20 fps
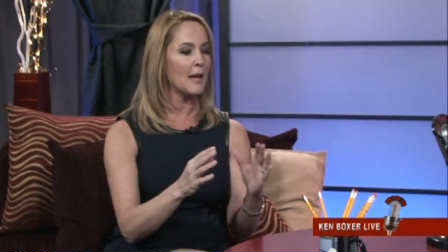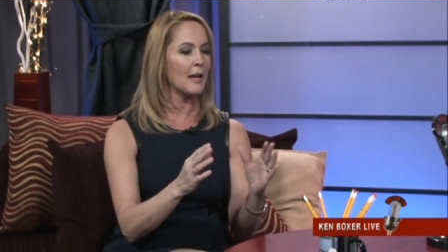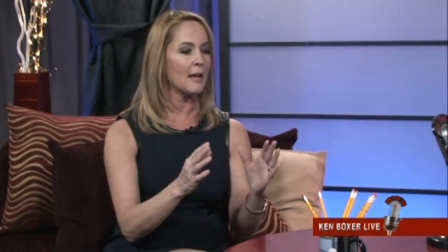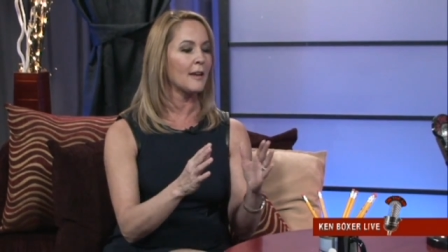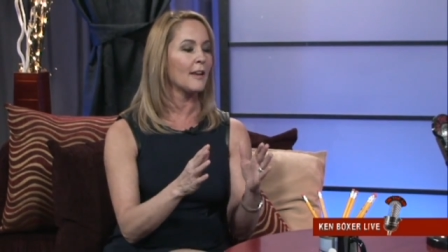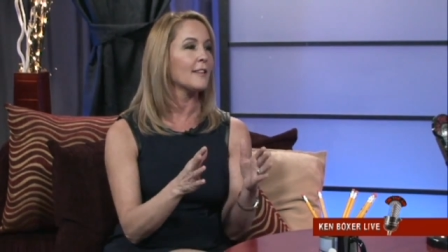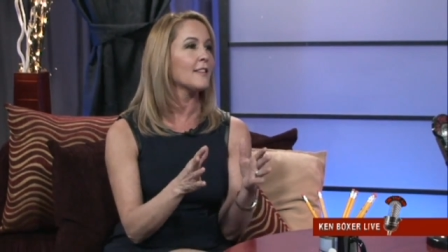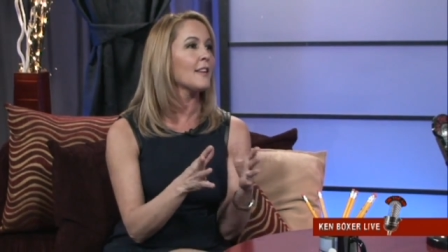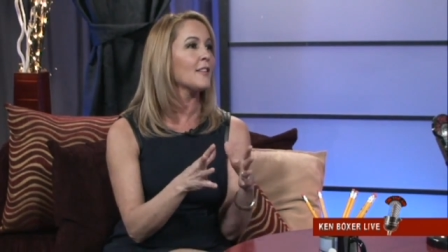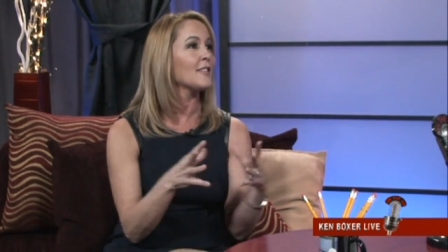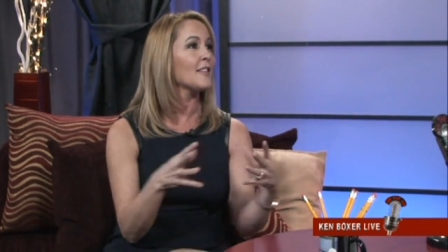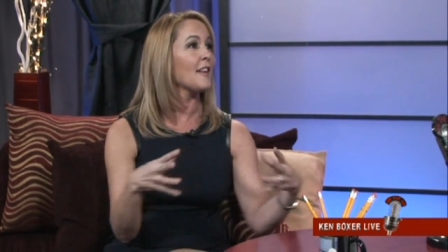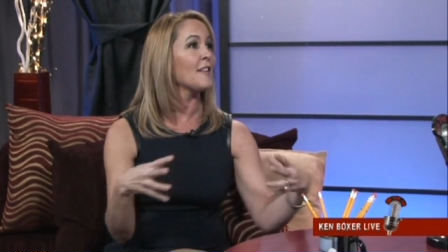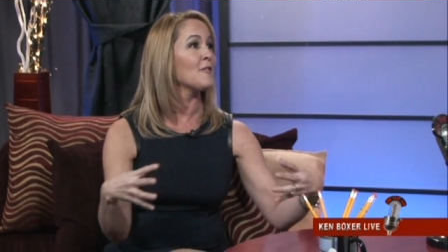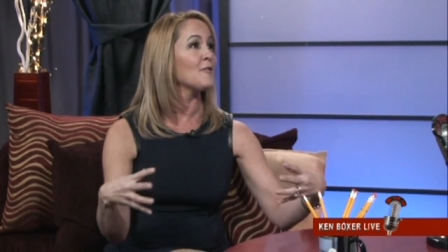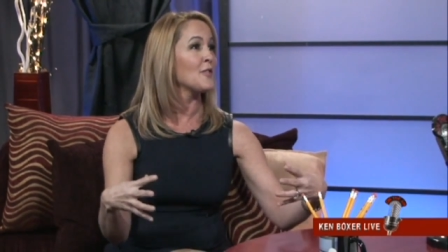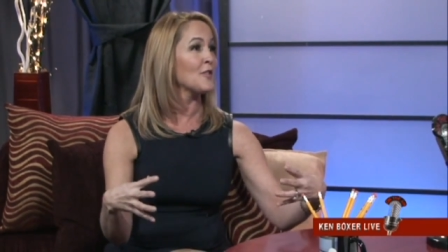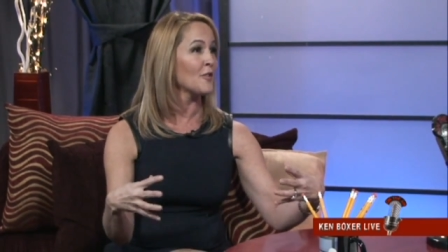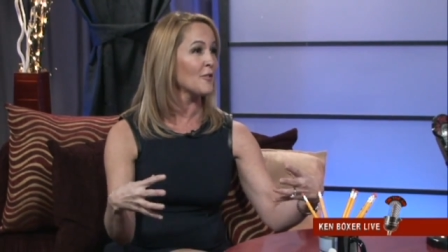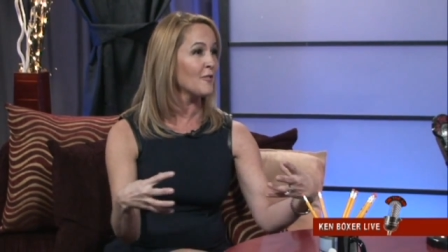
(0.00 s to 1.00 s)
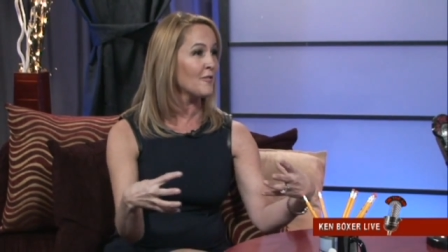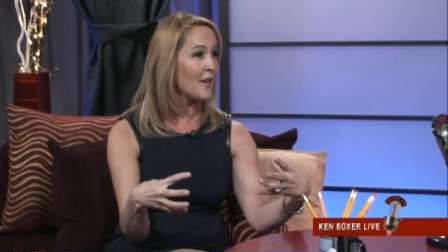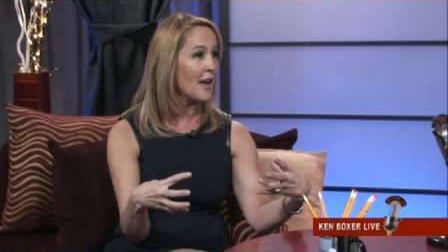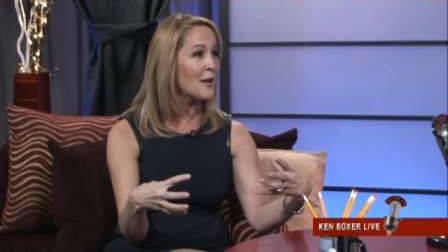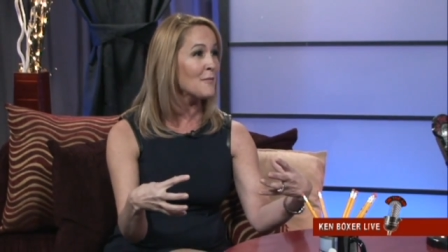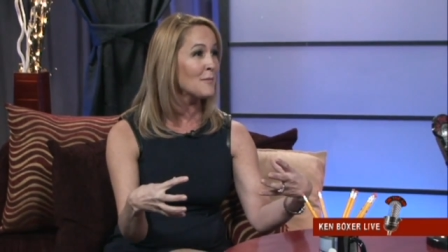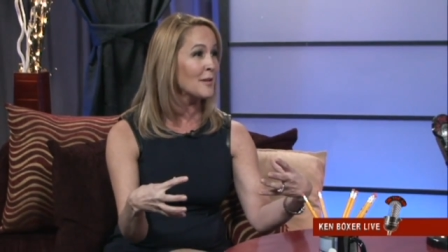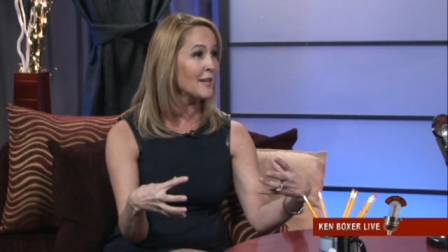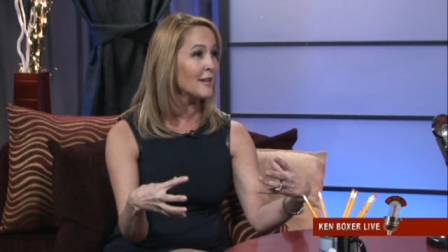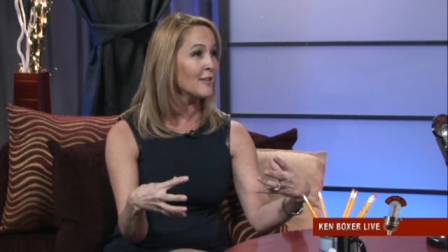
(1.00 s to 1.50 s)
it gets outside of your
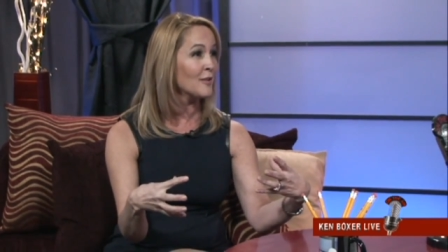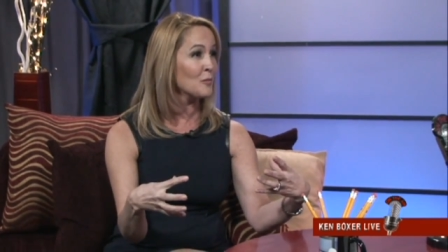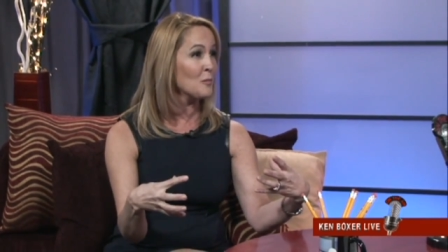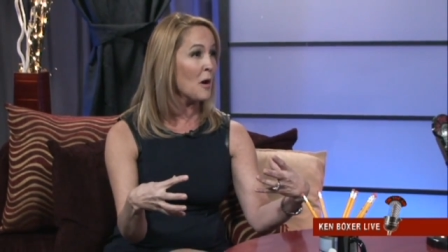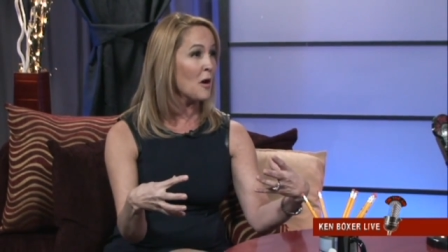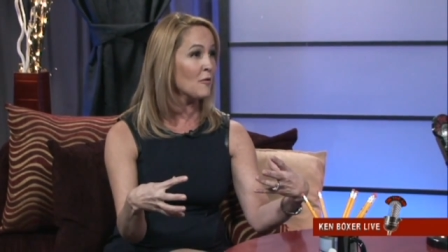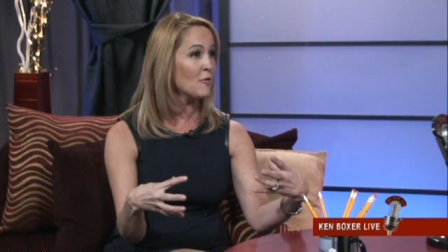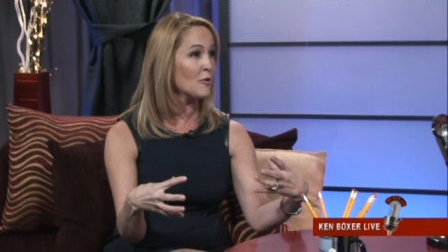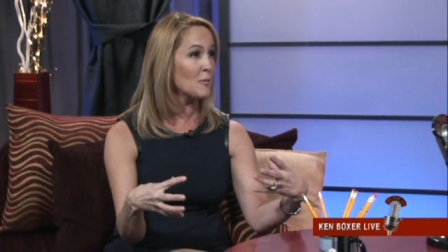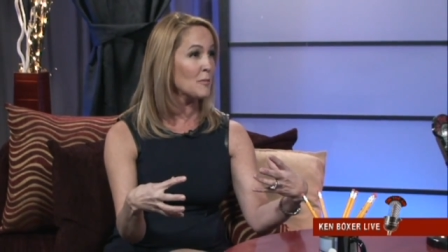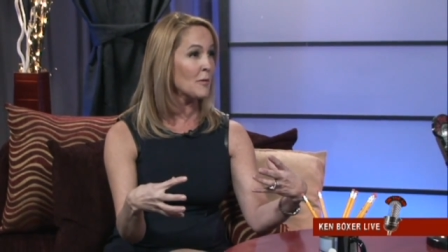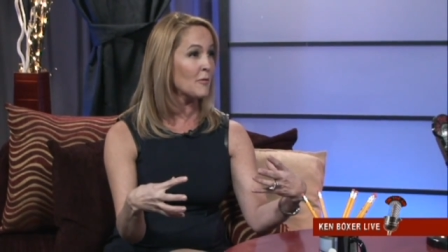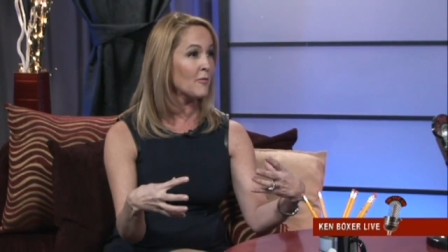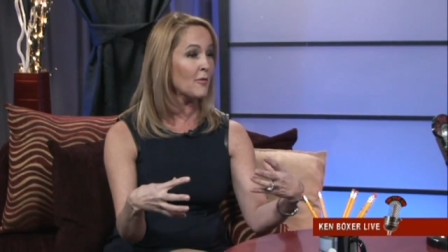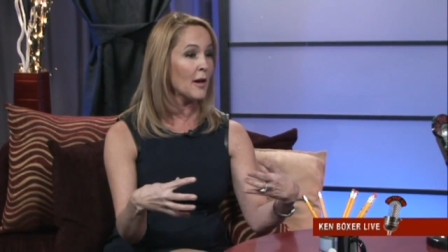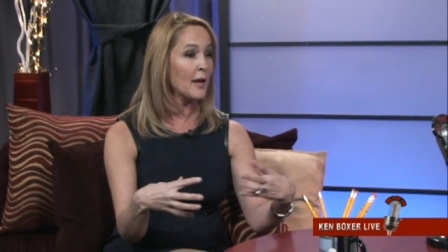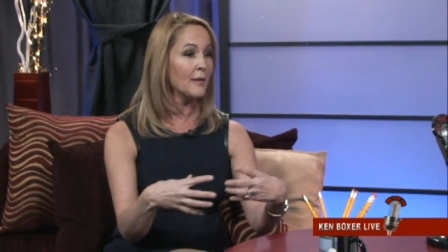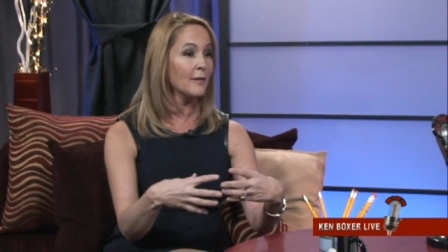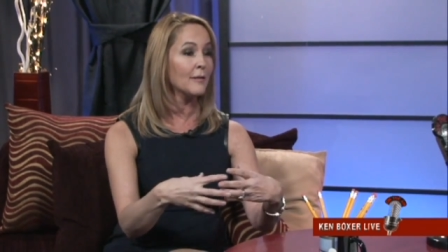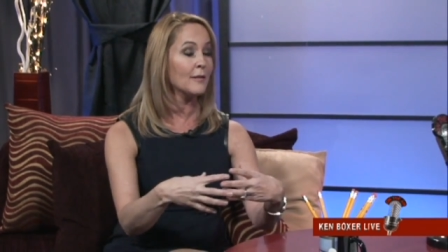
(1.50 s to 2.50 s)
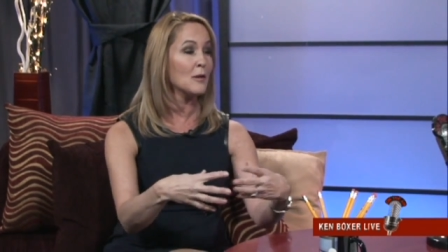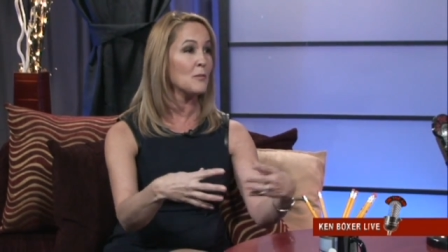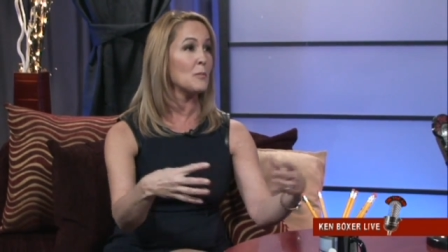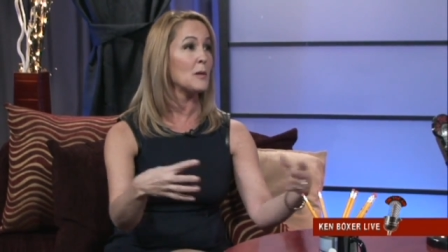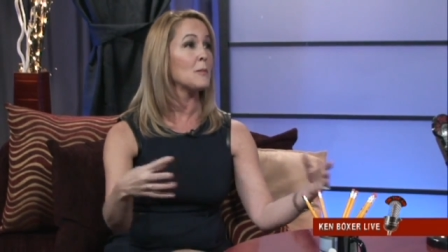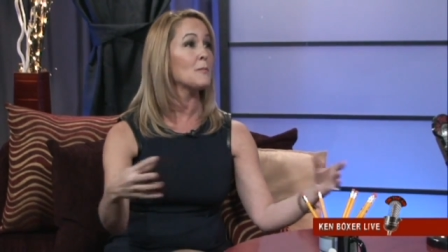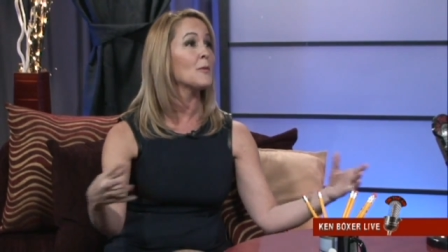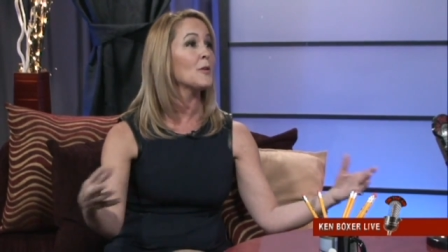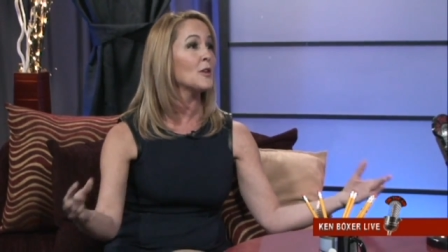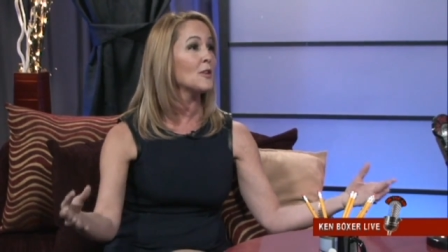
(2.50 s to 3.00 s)
family and small group of friends to
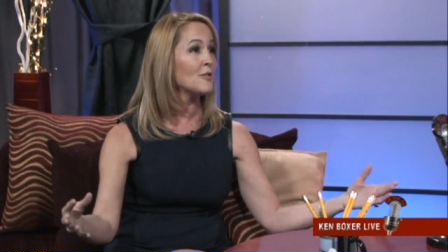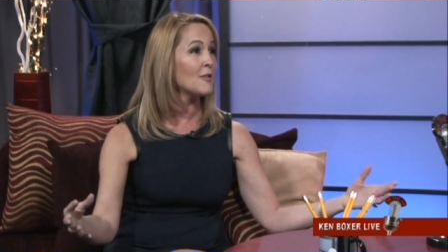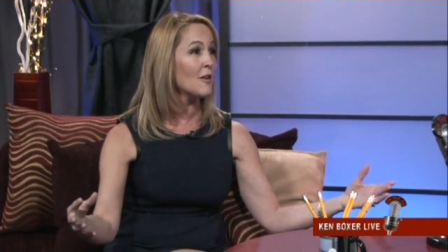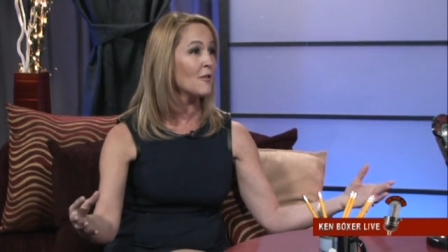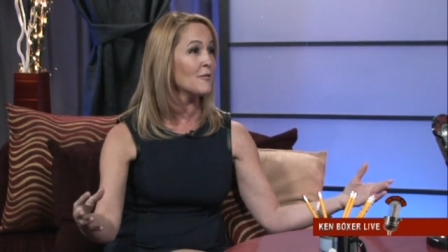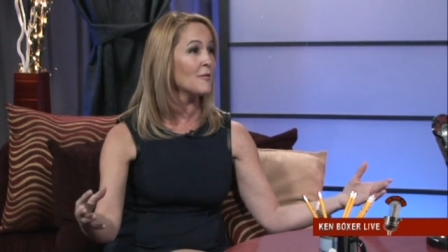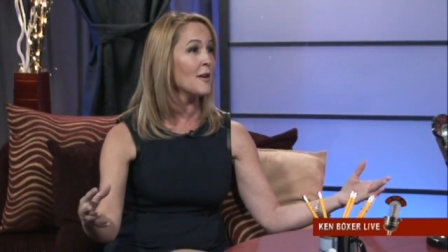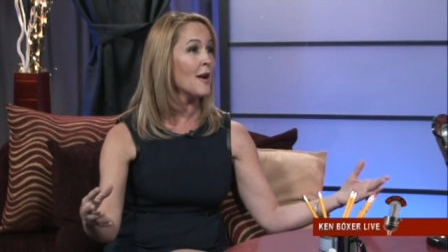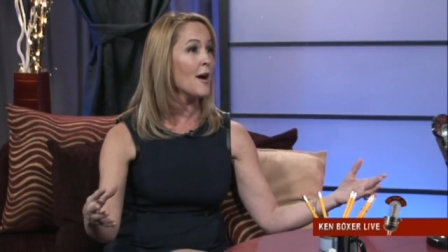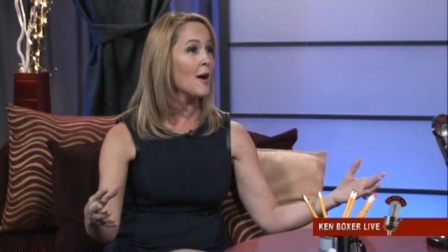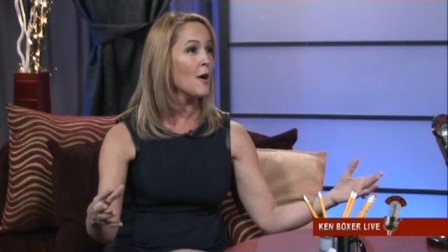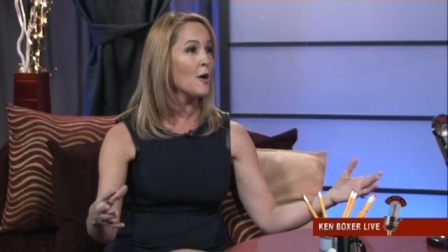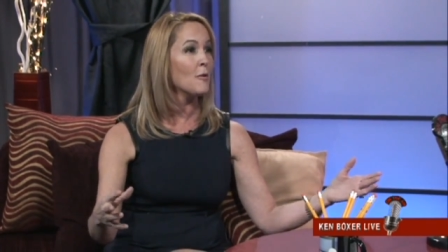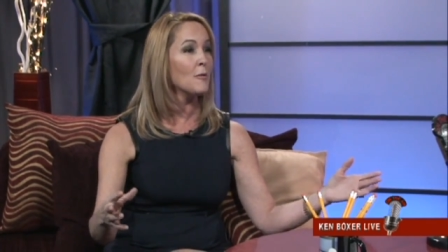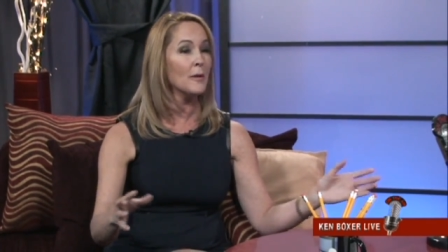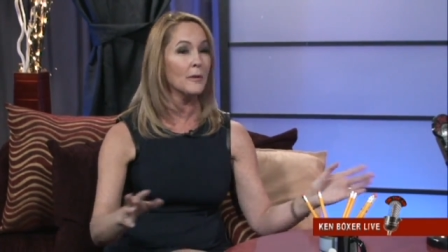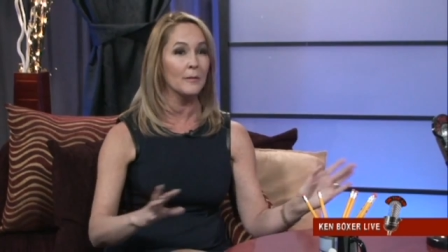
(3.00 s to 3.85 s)
people you don't don't know.